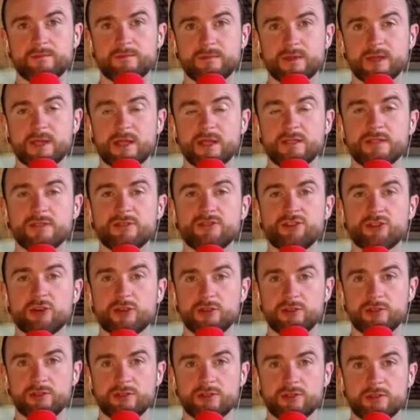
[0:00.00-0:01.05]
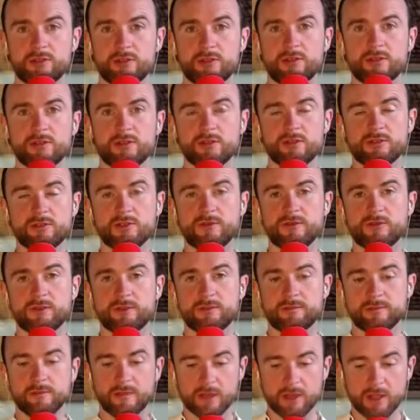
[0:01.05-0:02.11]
It is a choice to suffer.